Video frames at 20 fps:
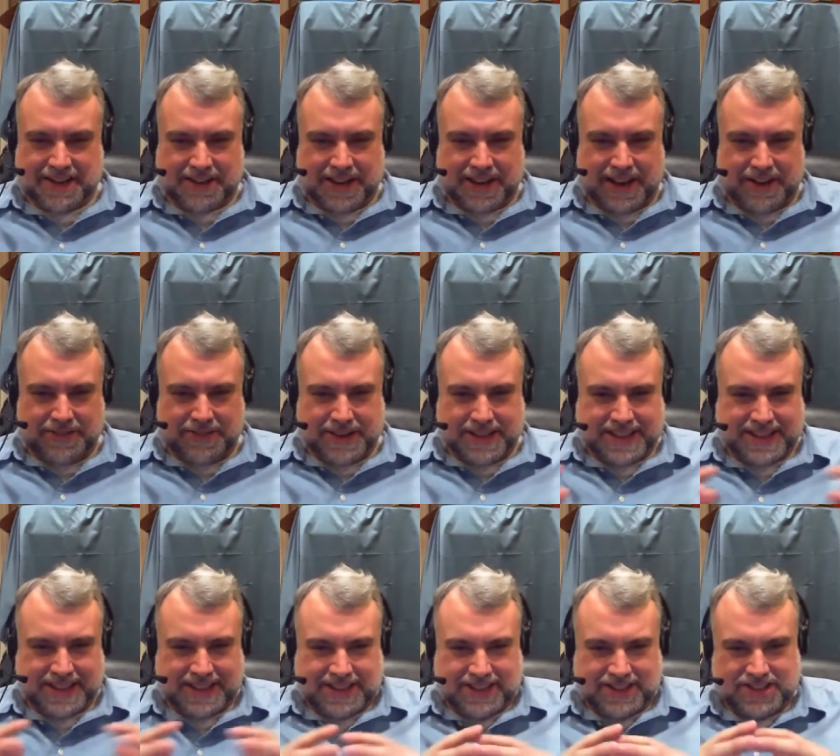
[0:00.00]

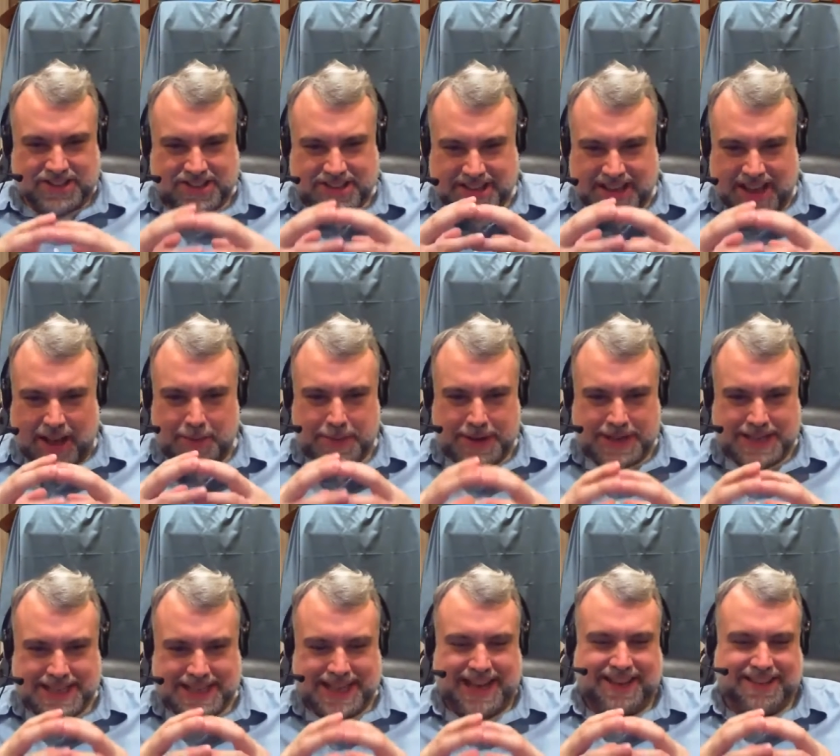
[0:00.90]
everything just
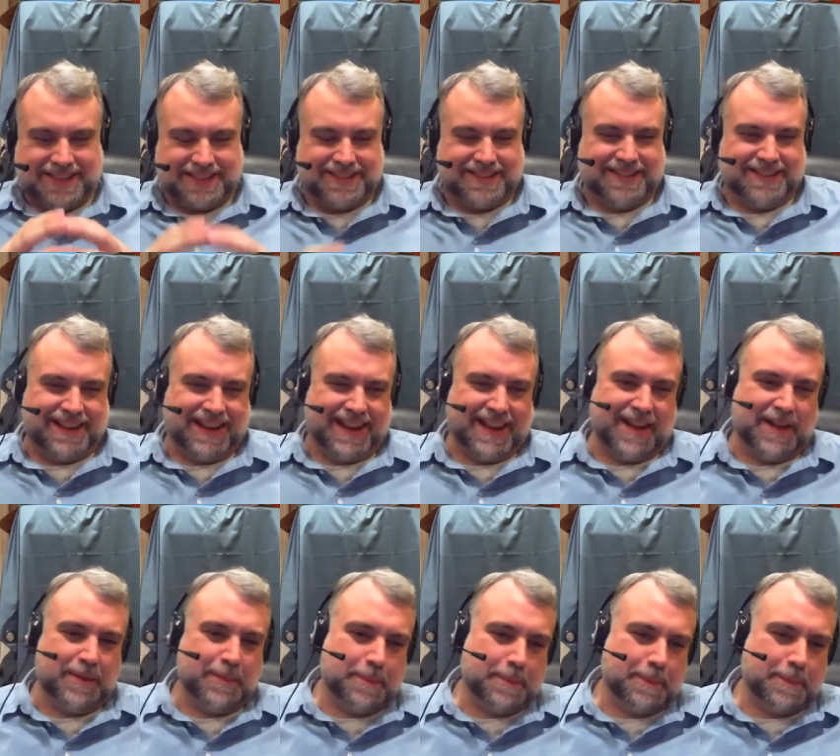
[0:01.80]
coming together. Yeah.